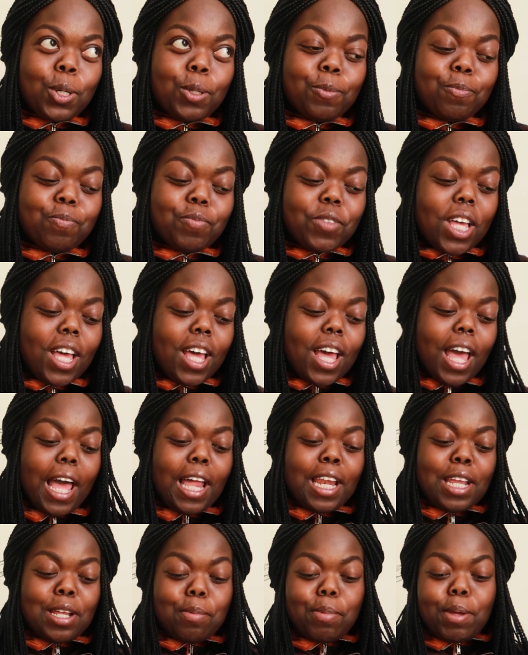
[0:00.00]
know,
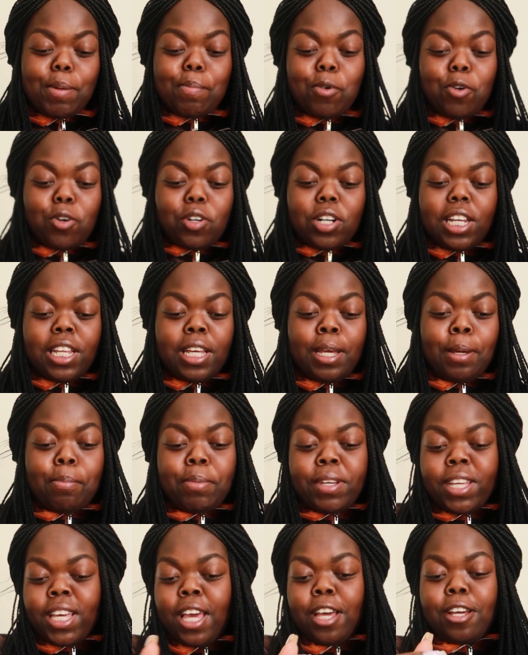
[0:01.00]
a little bit more clear.
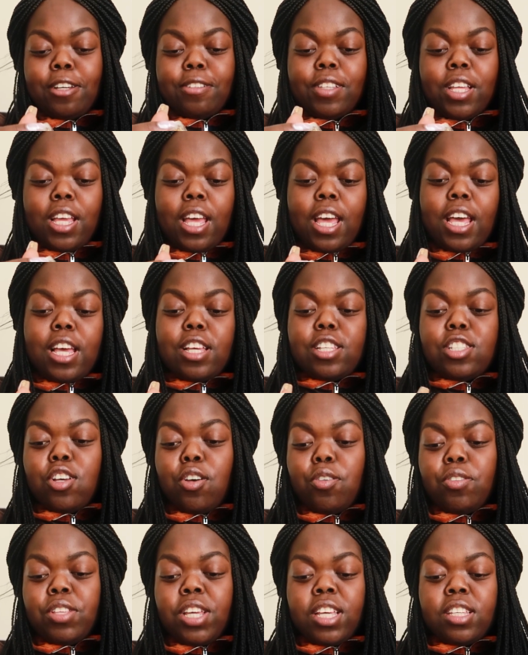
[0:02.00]
But yeah,
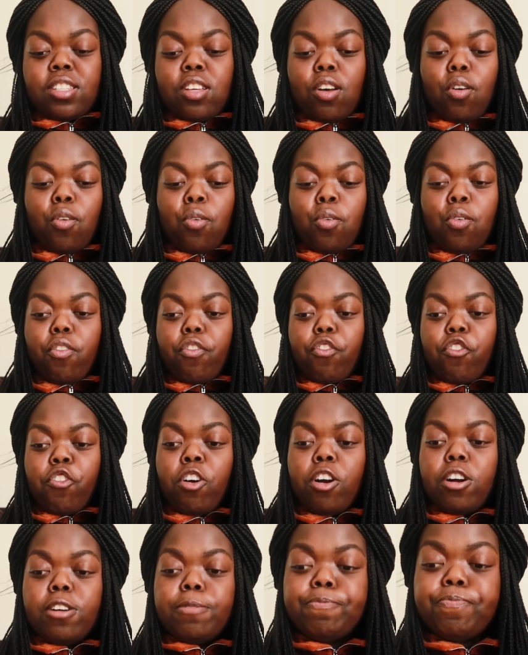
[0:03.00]
so these are all
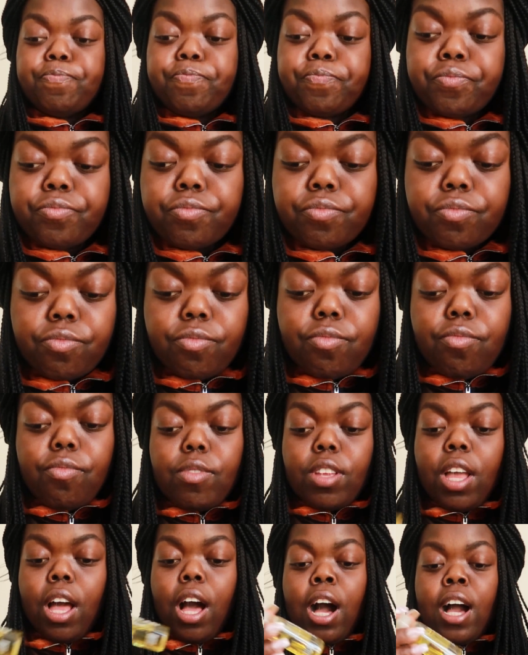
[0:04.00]
from
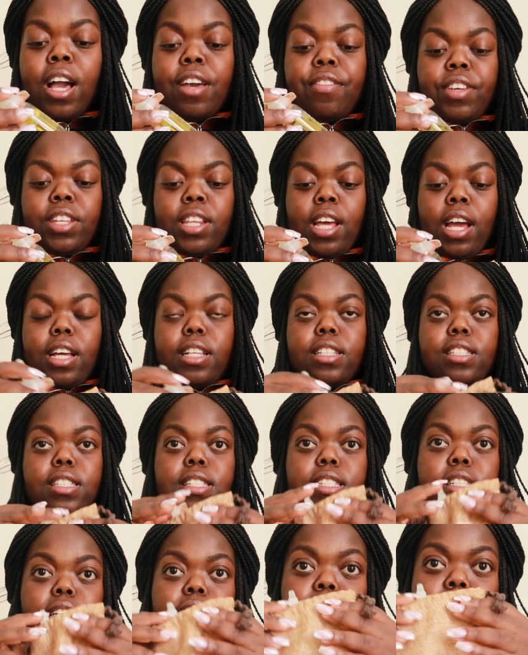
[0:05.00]
Ivy
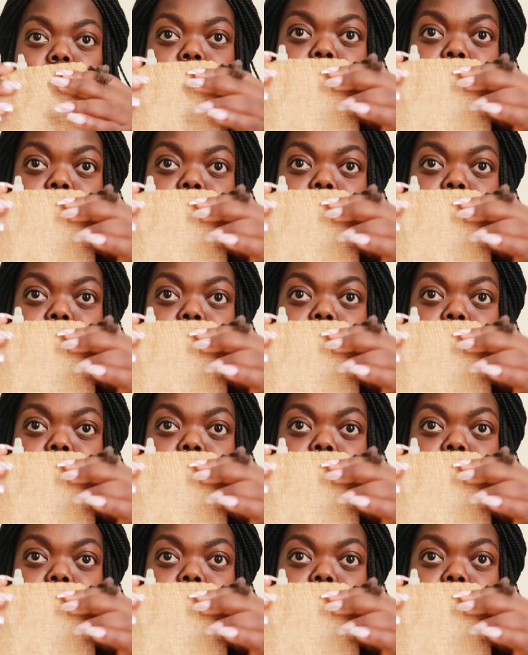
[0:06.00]
Nats.